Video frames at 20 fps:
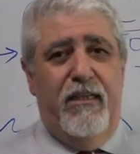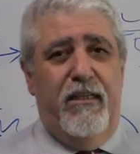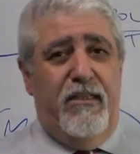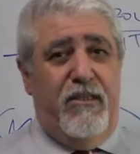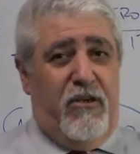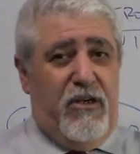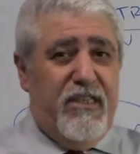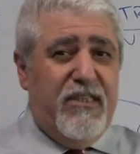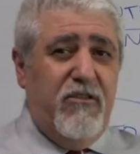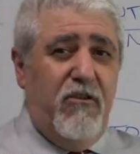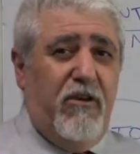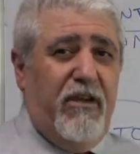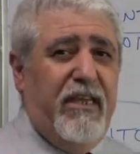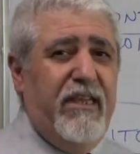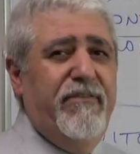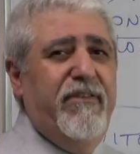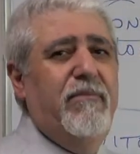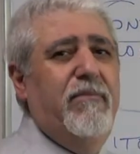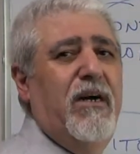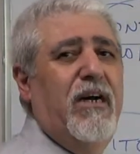There is no
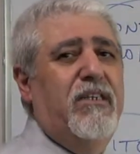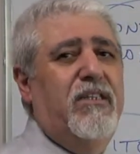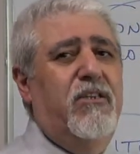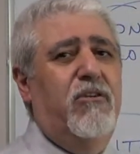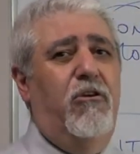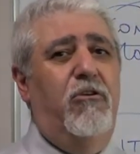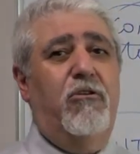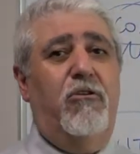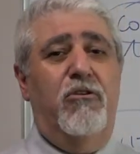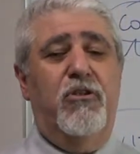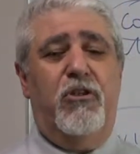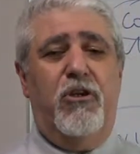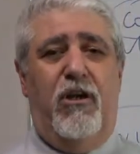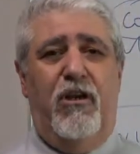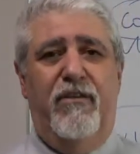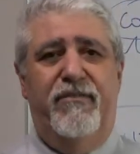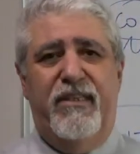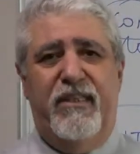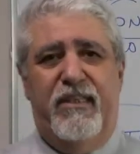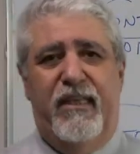even monitor or
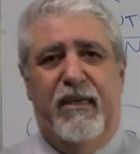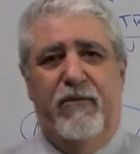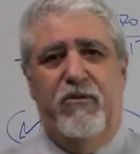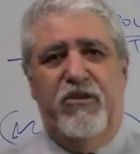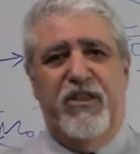control of the team.